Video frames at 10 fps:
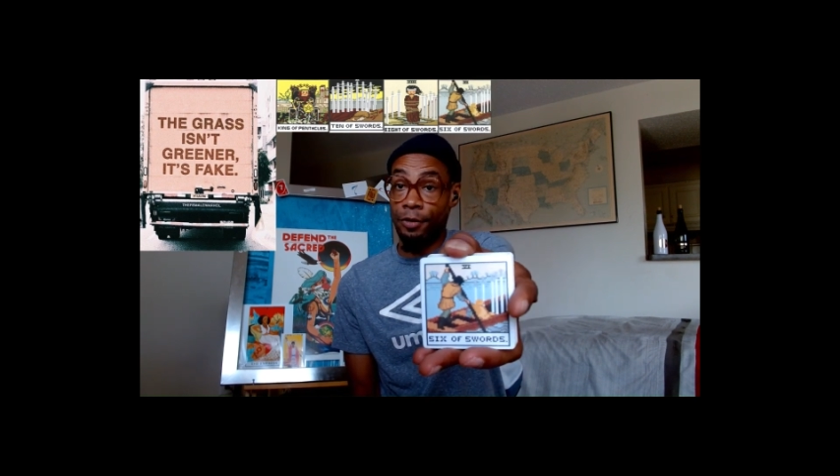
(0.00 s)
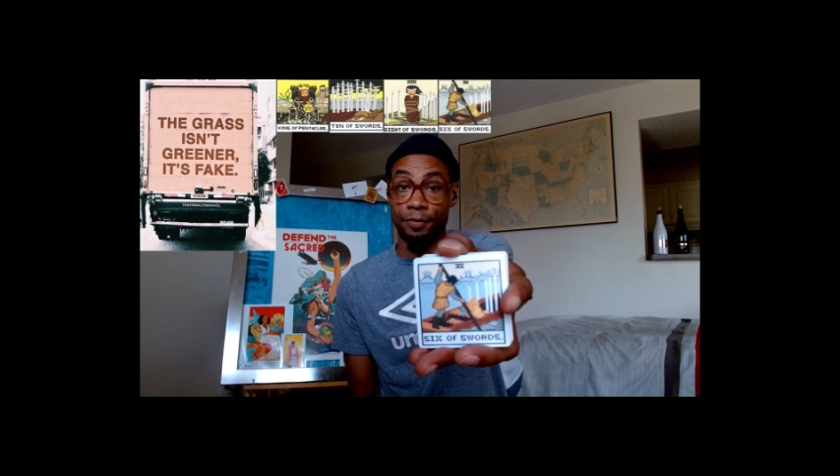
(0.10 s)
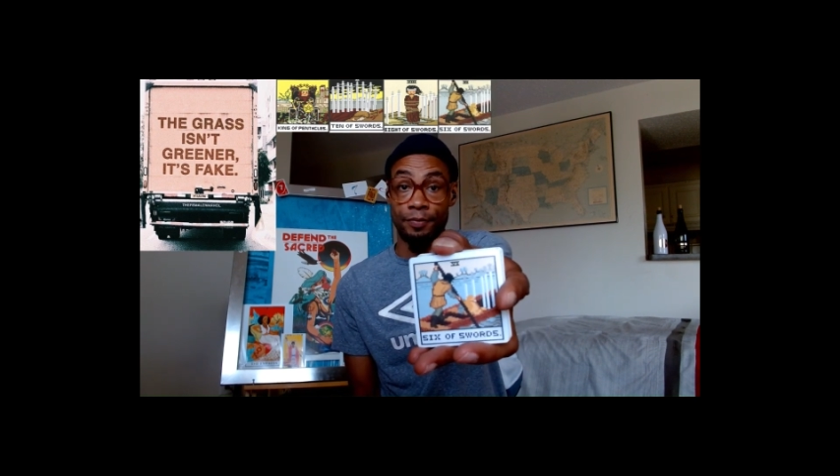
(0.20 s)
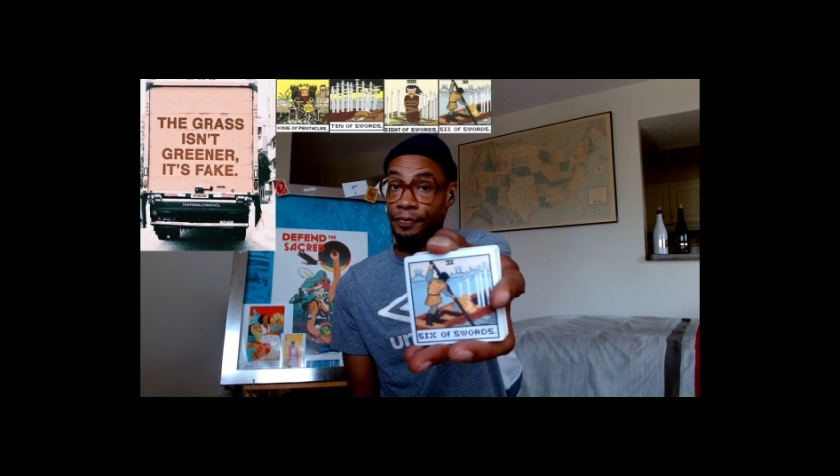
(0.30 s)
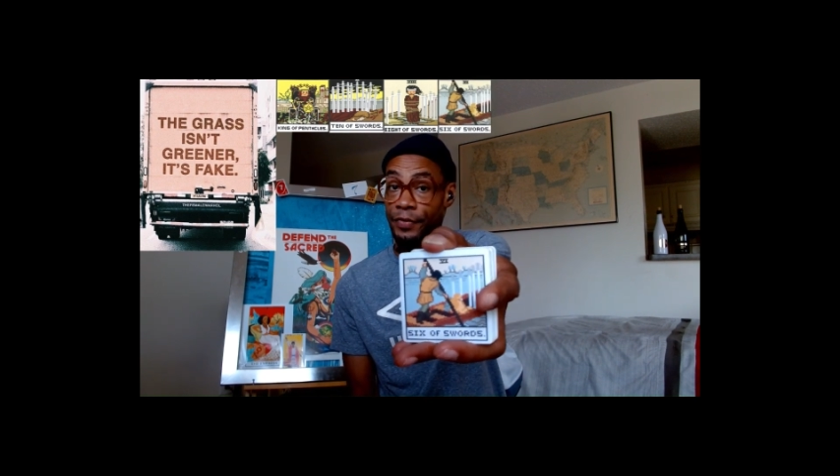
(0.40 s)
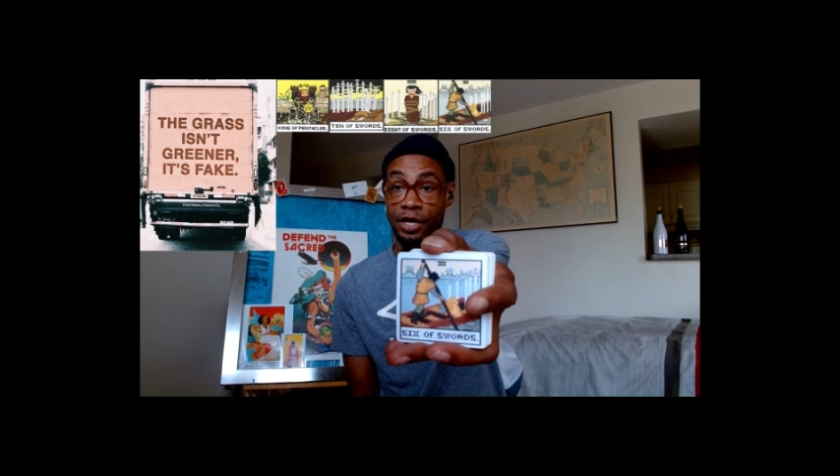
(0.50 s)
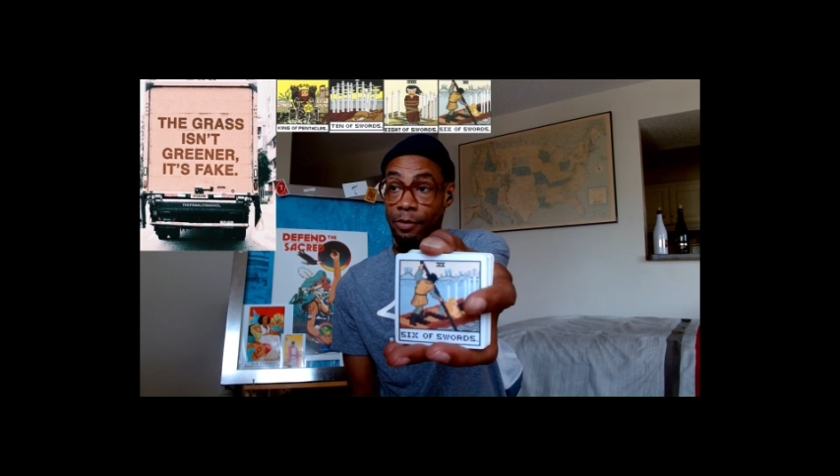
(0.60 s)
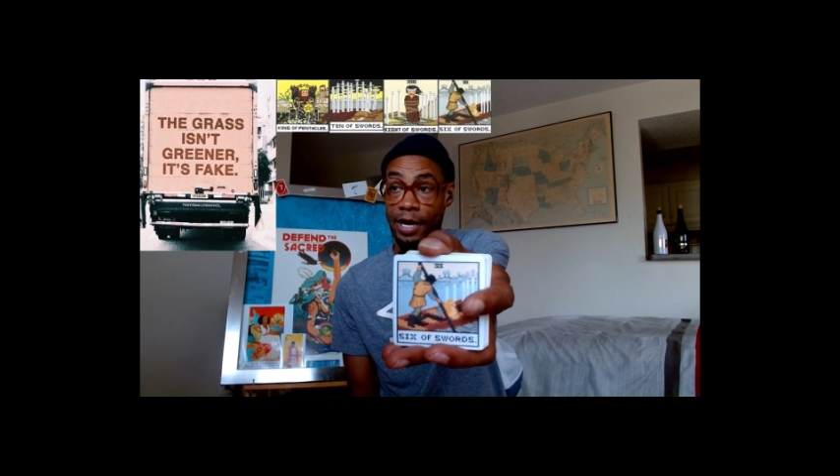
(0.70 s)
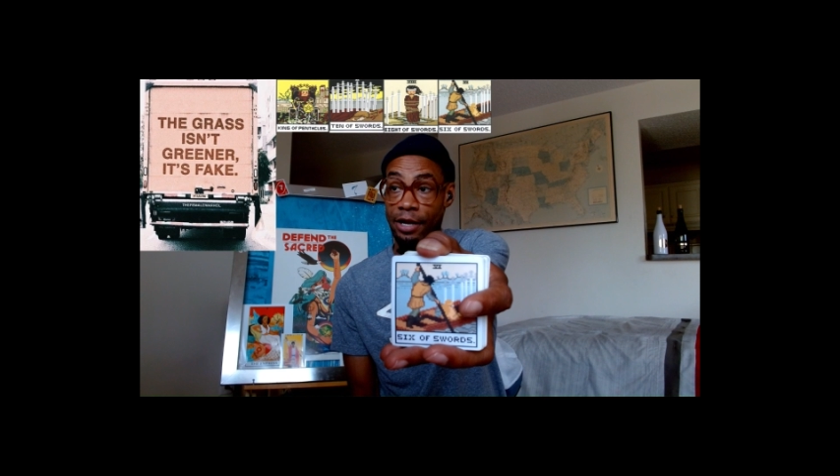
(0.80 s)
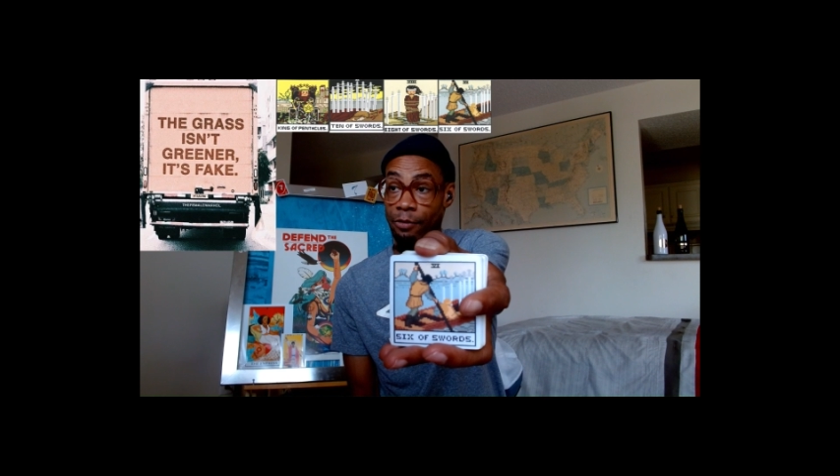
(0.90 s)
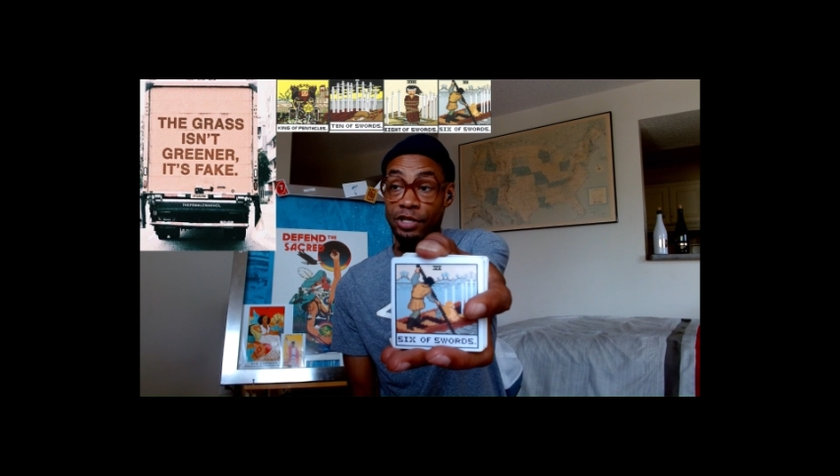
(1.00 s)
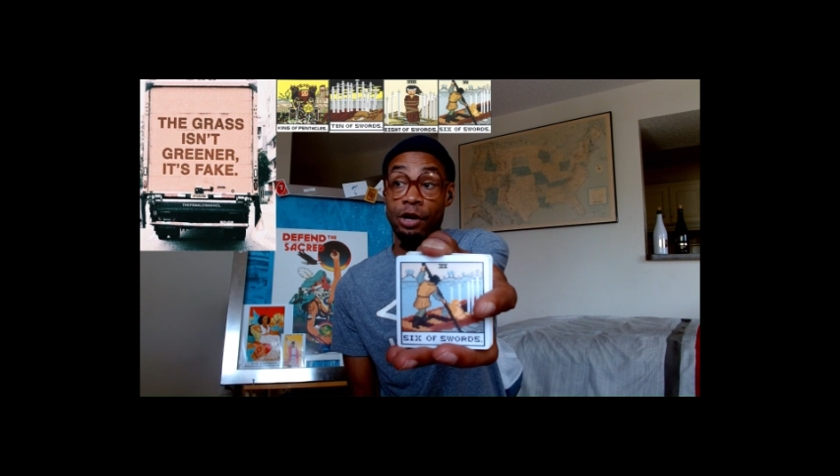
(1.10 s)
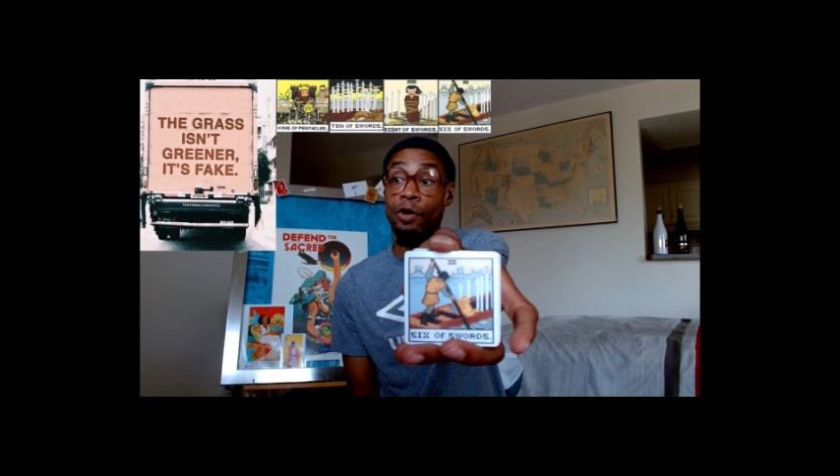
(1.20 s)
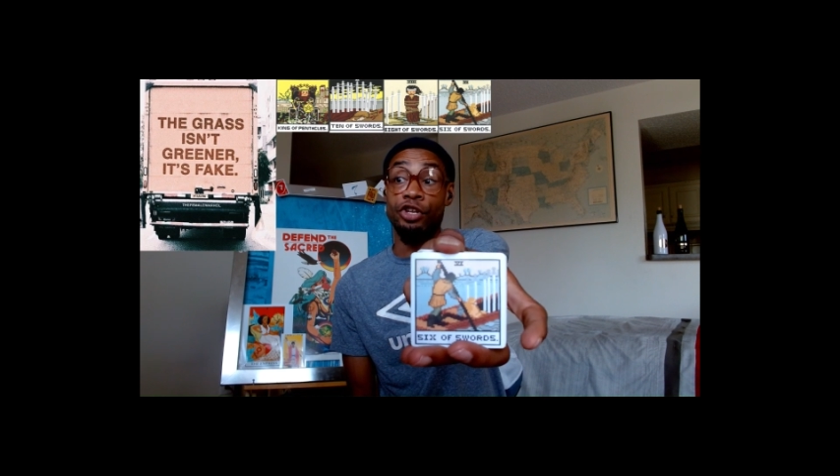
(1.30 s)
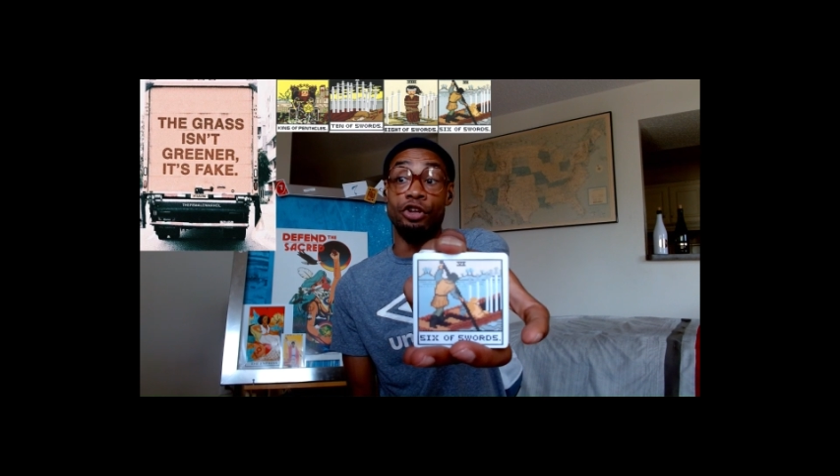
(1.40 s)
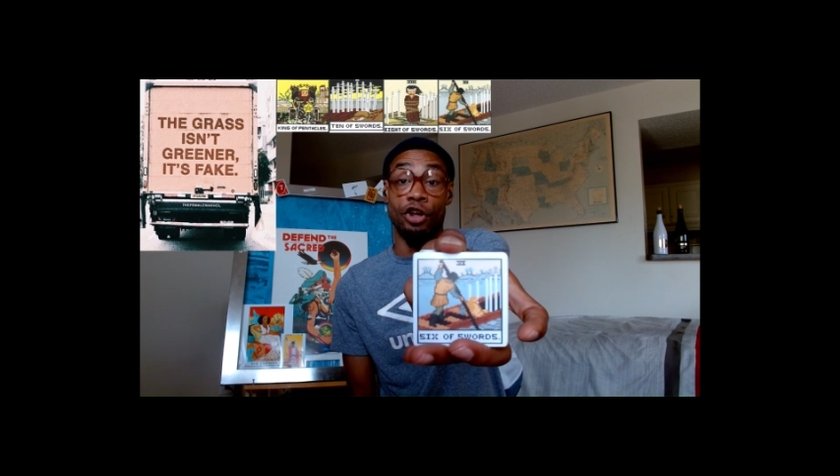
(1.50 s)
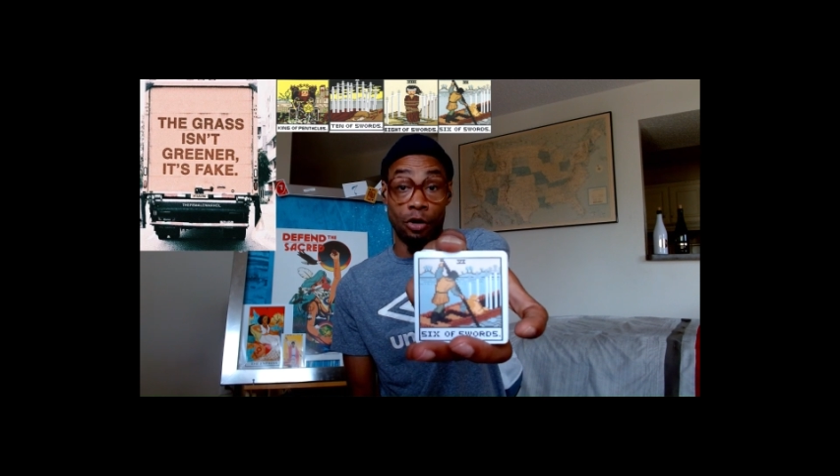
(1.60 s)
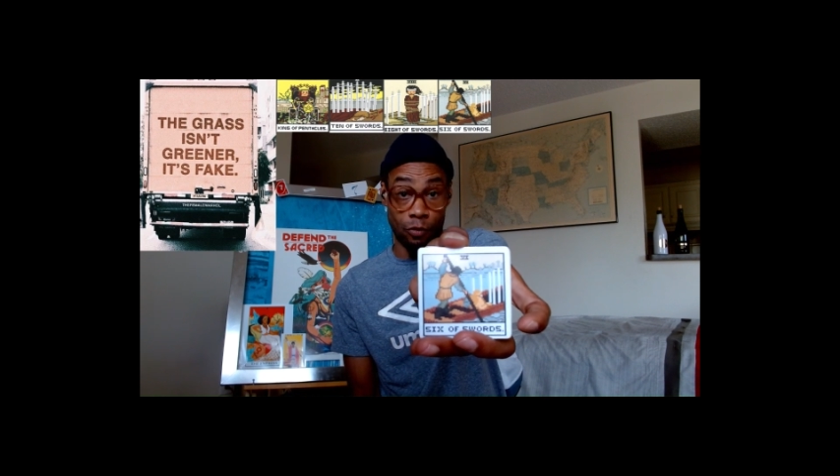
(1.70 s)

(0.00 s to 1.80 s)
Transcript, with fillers: It don't matter. Whichever one you don't want.